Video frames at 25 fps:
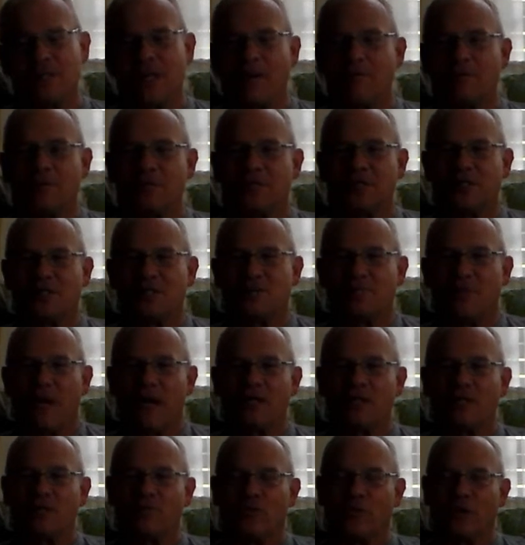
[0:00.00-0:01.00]
So that was just
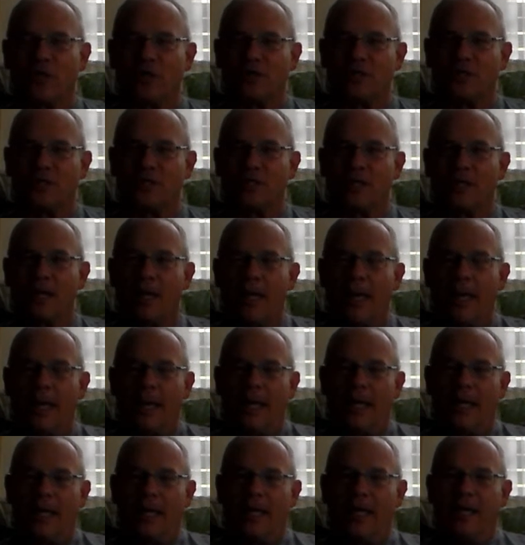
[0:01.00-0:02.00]
my inspiration,
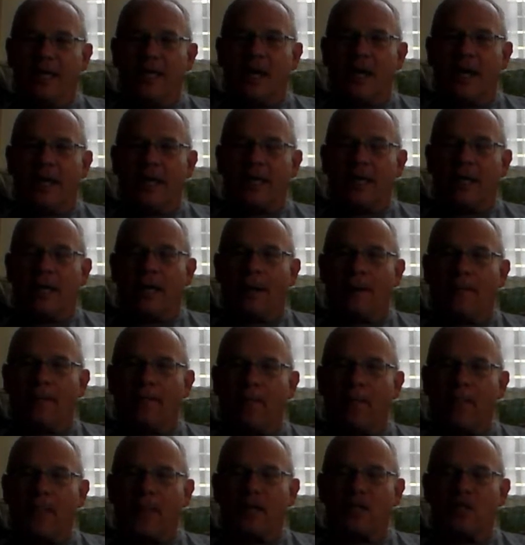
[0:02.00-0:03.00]
and
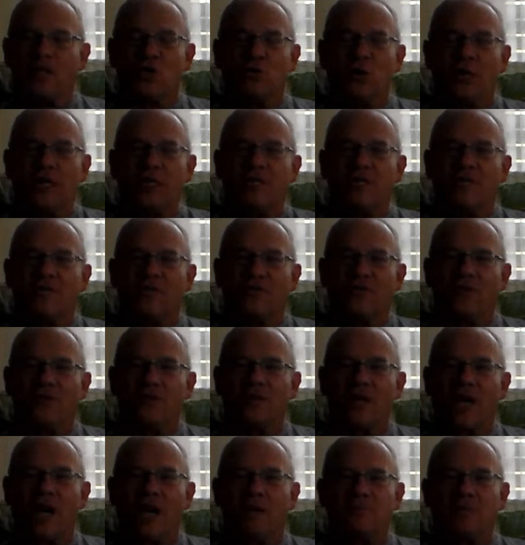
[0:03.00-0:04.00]
I tweaked it a few
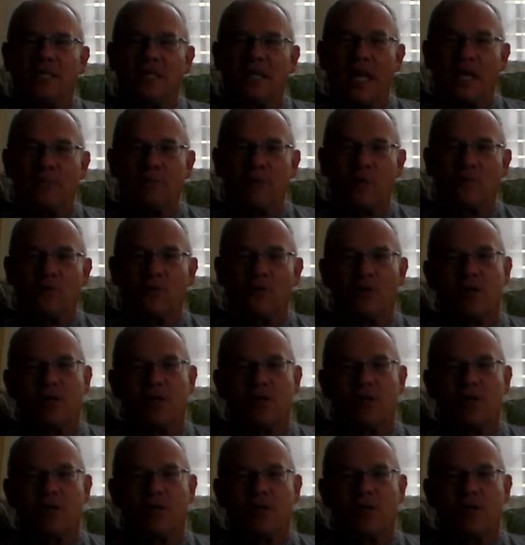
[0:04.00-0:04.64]
times and came up